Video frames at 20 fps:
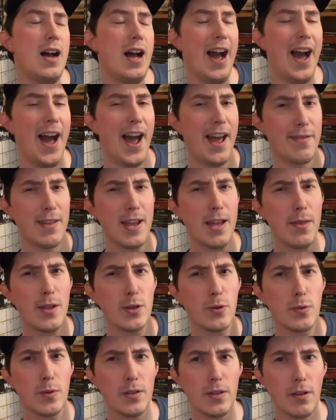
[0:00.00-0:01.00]
I think
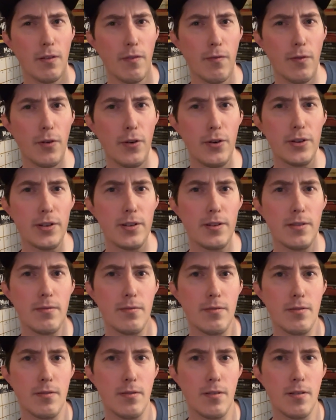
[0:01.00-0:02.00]
this was the first
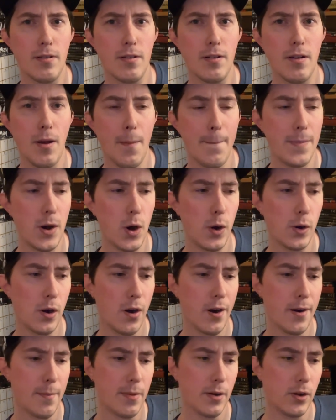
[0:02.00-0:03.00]

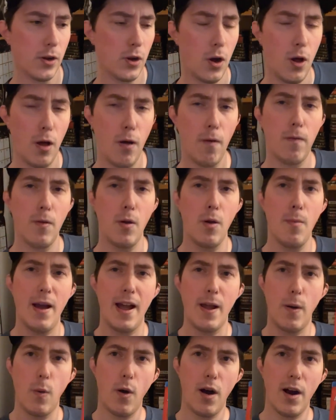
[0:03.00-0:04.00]
Bogart and Bacall film
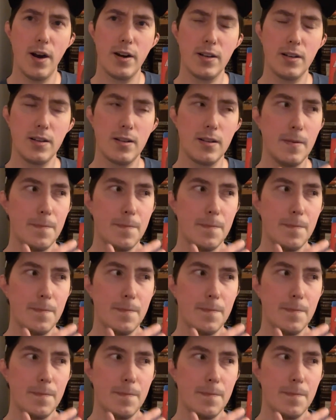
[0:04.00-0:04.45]
I watched.